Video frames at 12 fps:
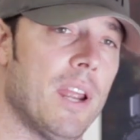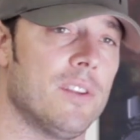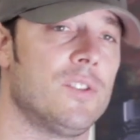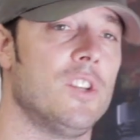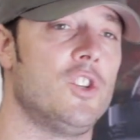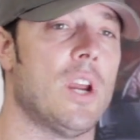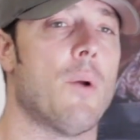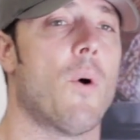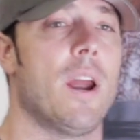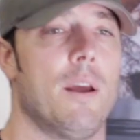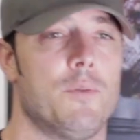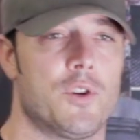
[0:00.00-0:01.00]
Bands, the
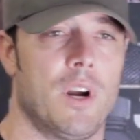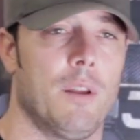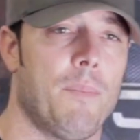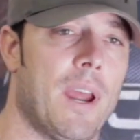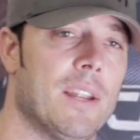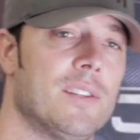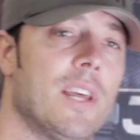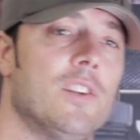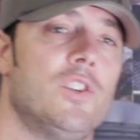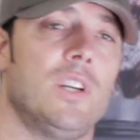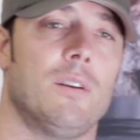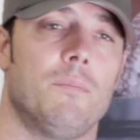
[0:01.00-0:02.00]
JYM Strength Bands that
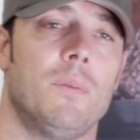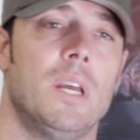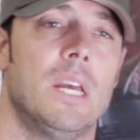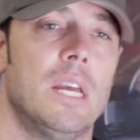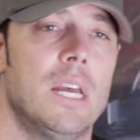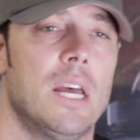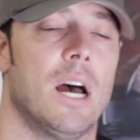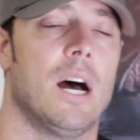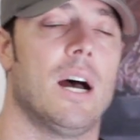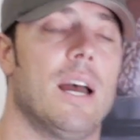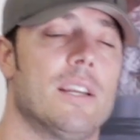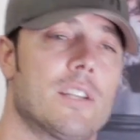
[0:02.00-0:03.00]
Jim
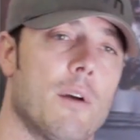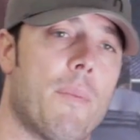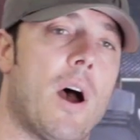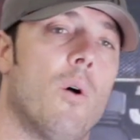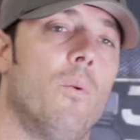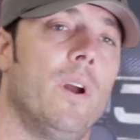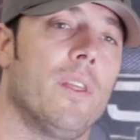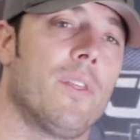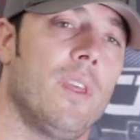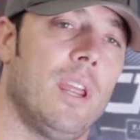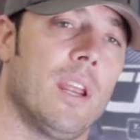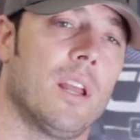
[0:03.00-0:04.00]
has come out
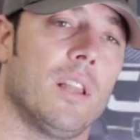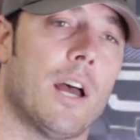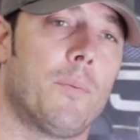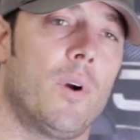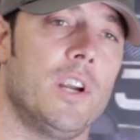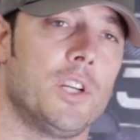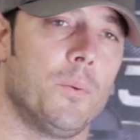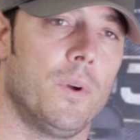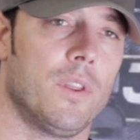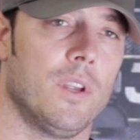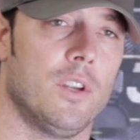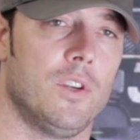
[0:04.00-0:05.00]
with in collaboration
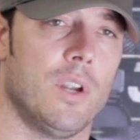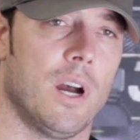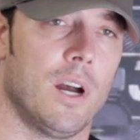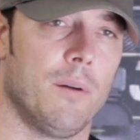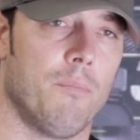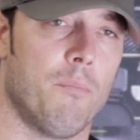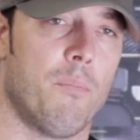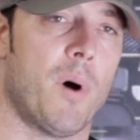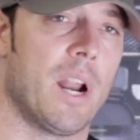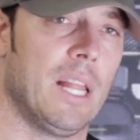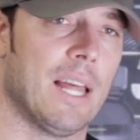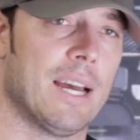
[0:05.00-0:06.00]
with
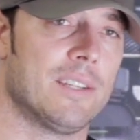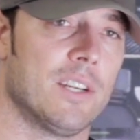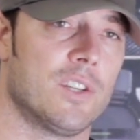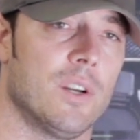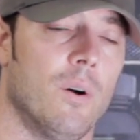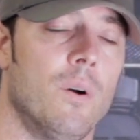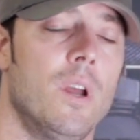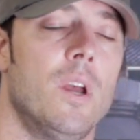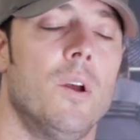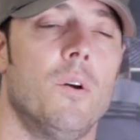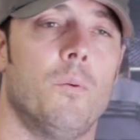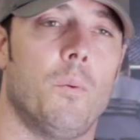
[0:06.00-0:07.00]
Body Elastic. So
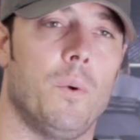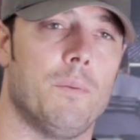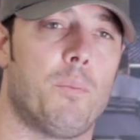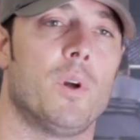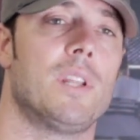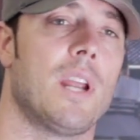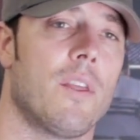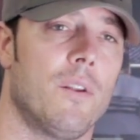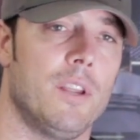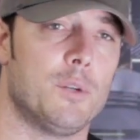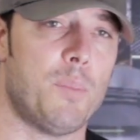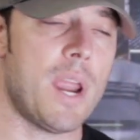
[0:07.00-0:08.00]
when we put together
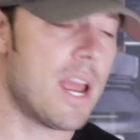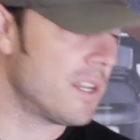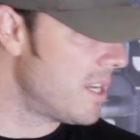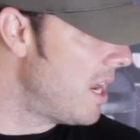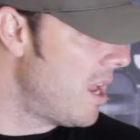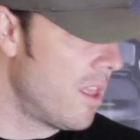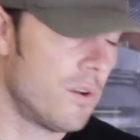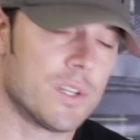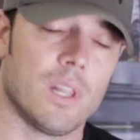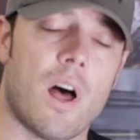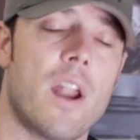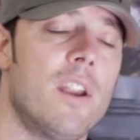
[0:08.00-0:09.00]
these bands, there's
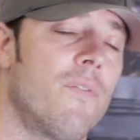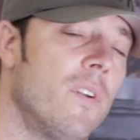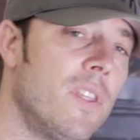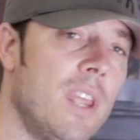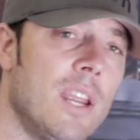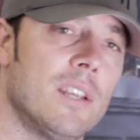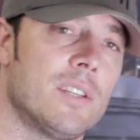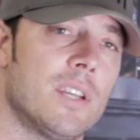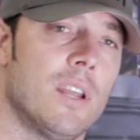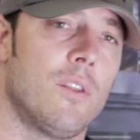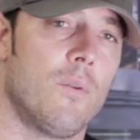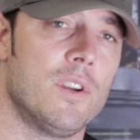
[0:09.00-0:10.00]
a lot of different things,
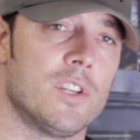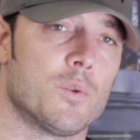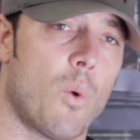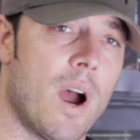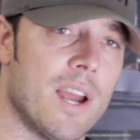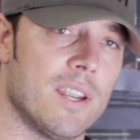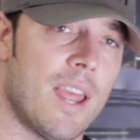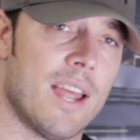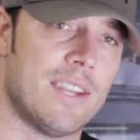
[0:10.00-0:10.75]
the reasons why.